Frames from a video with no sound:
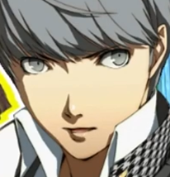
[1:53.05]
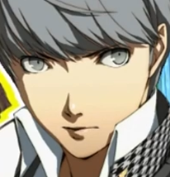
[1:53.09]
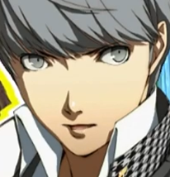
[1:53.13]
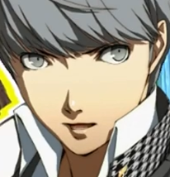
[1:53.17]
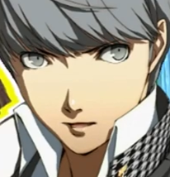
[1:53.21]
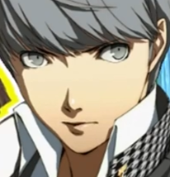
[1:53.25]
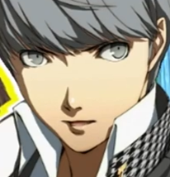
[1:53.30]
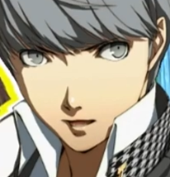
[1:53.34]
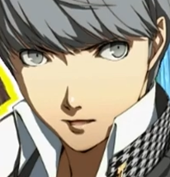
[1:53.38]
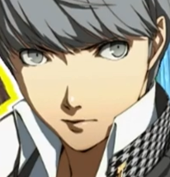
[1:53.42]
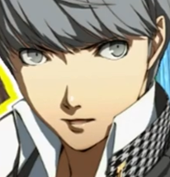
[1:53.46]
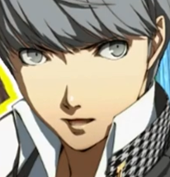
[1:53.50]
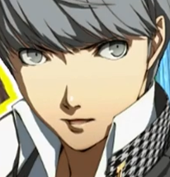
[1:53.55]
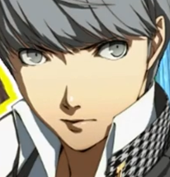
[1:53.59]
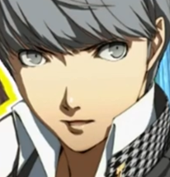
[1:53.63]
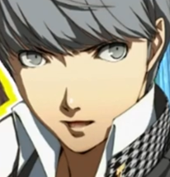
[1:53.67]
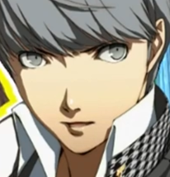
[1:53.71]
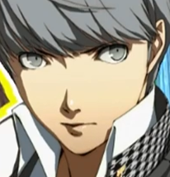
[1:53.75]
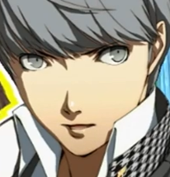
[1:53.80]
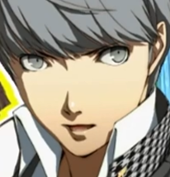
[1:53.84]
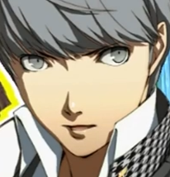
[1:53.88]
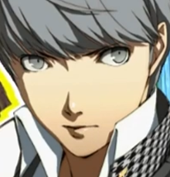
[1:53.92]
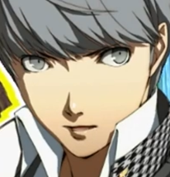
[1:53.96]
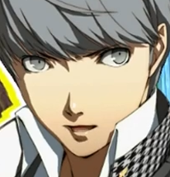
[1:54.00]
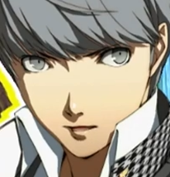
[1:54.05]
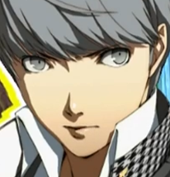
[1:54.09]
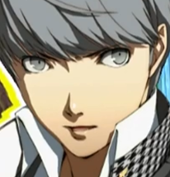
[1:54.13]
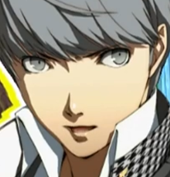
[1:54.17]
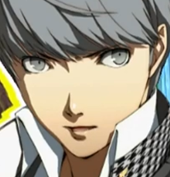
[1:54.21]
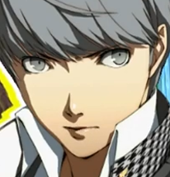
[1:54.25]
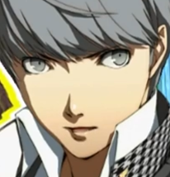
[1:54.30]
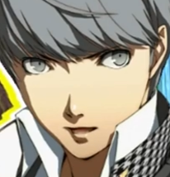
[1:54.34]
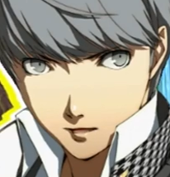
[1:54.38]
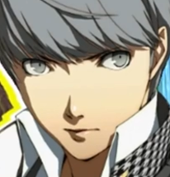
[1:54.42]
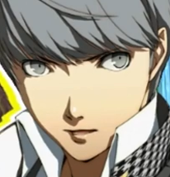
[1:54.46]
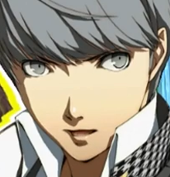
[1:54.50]
grow by living together
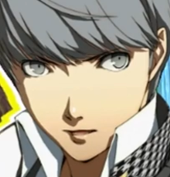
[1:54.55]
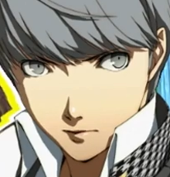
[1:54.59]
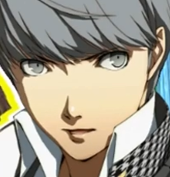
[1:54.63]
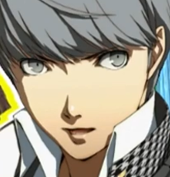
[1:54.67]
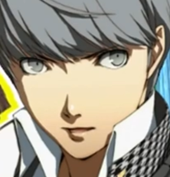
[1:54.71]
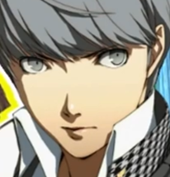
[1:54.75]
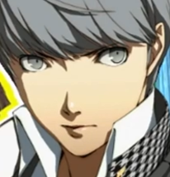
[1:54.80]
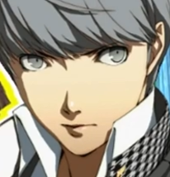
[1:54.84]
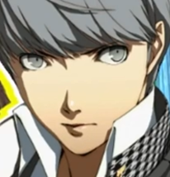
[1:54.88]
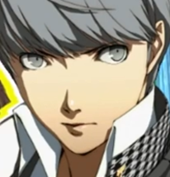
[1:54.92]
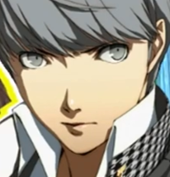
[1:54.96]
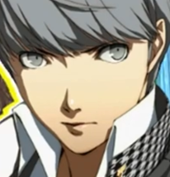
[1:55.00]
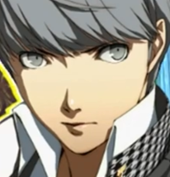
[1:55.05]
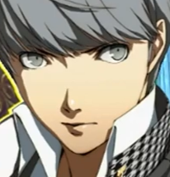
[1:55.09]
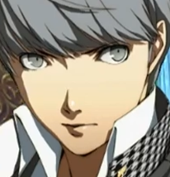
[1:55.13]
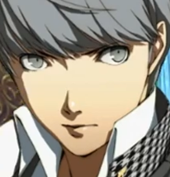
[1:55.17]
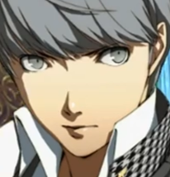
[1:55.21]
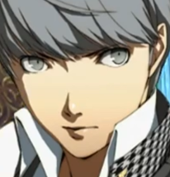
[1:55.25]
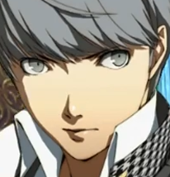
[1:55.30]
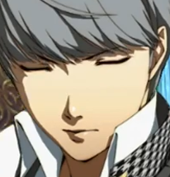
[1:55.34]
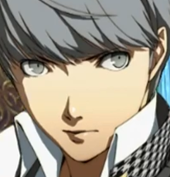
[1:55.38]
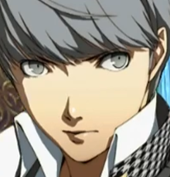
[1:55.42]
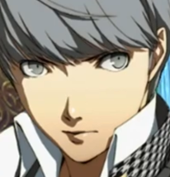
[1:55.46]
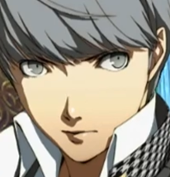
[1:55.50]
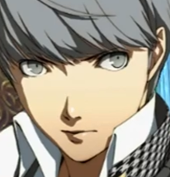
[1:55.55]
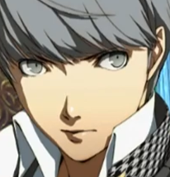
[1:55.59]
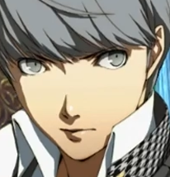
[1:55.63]
with others. That's your